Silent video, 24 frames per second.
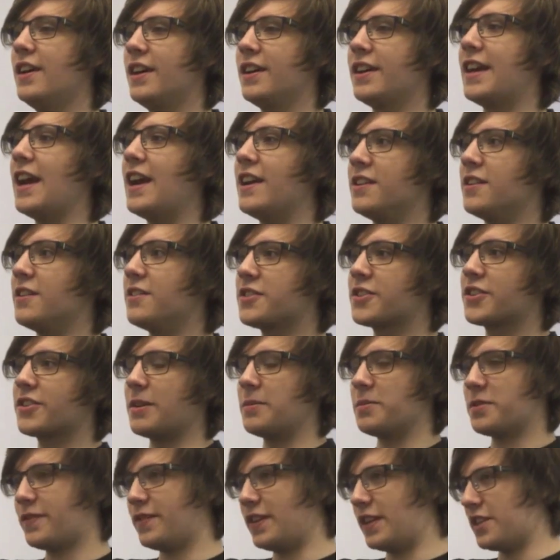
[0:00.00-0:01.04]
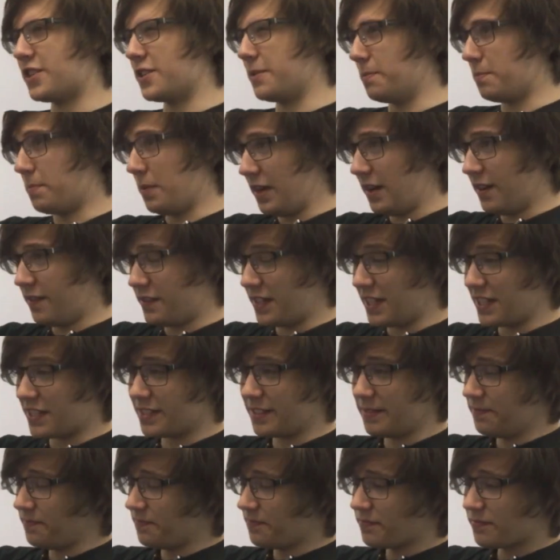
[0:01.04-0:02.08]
and getting those scripts finished and perfect.